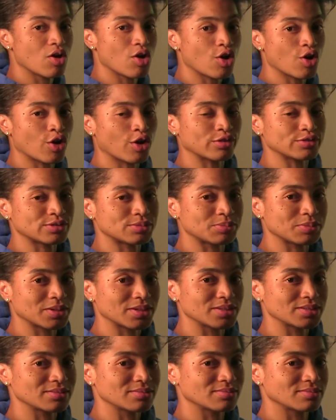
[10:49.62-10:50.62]
offspring.
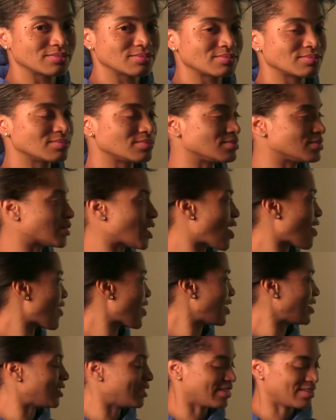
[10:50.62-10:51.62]
All
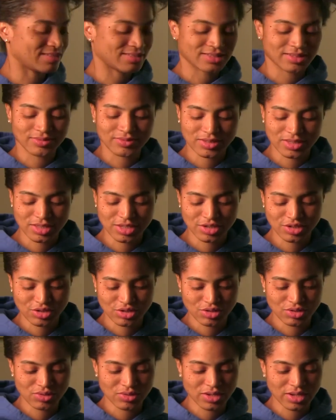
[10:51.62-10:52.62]
right, I'll leave this here
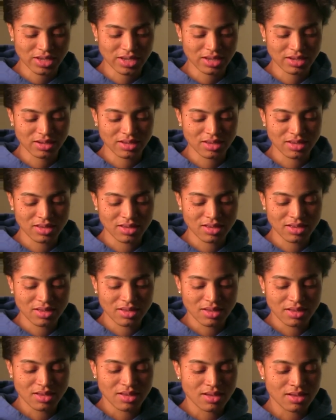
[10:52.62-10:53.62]
so you can
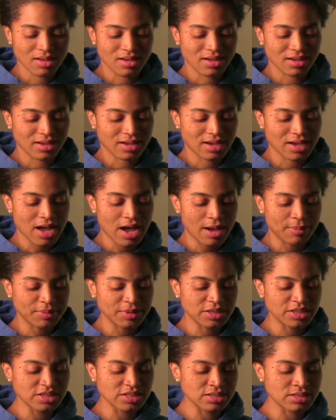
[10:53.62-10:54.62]
copy
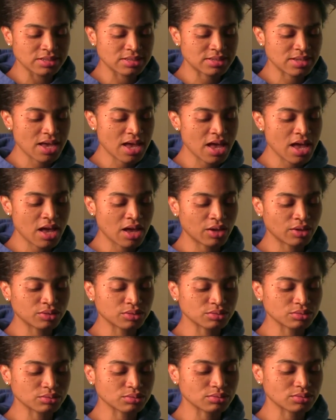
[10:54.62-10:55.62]
this
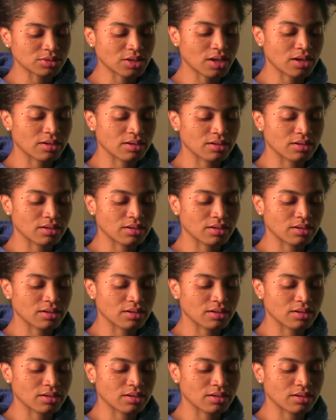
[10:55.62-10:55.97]
down.